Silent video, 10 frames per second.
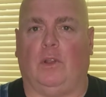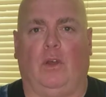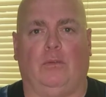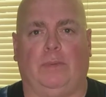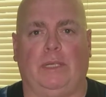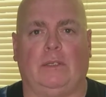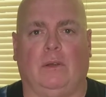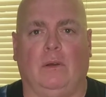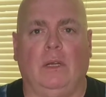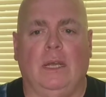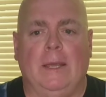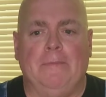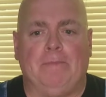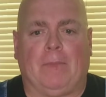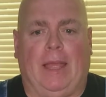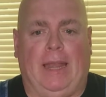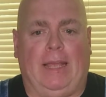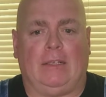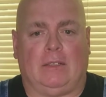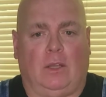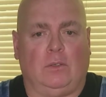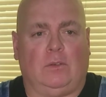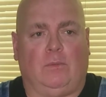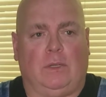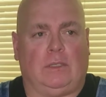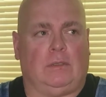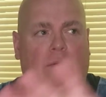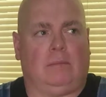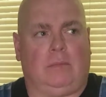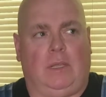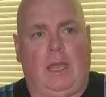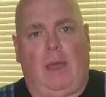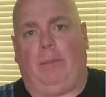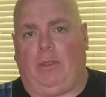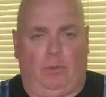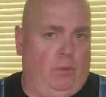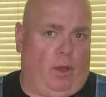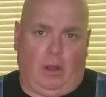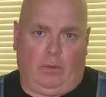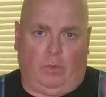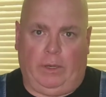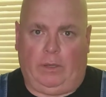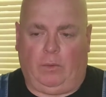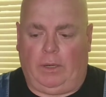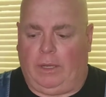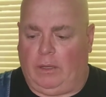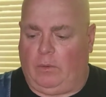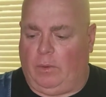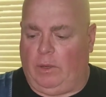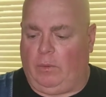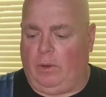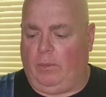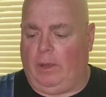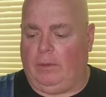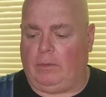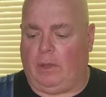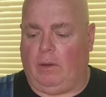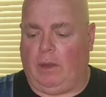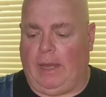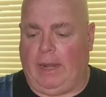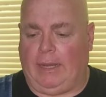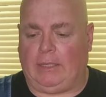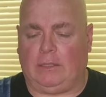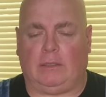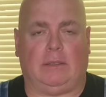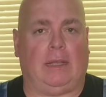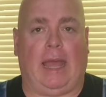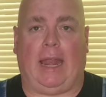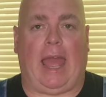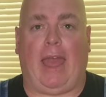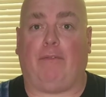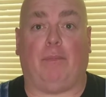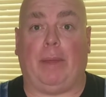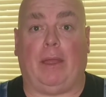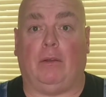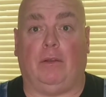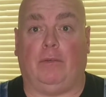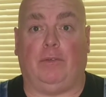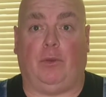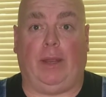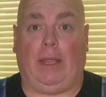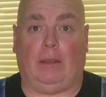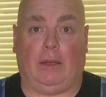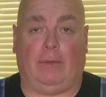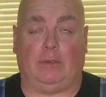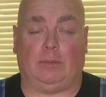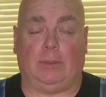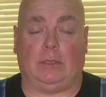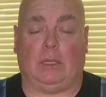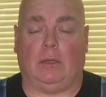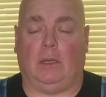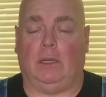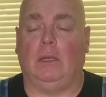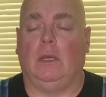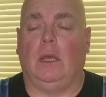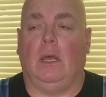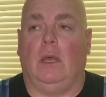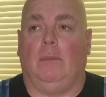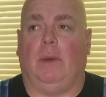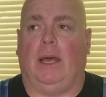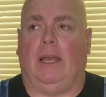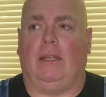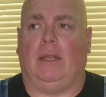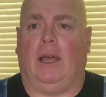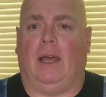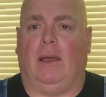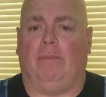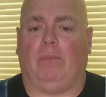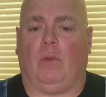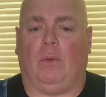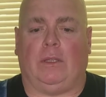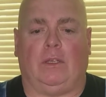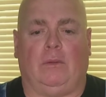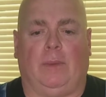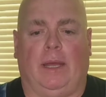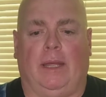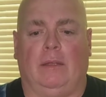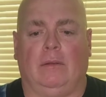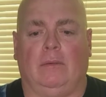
loading pistol, and those are what's got me through all of 2020 into 2021. So, and I just had a half a pound of unique that I've just been sitting on. But went to my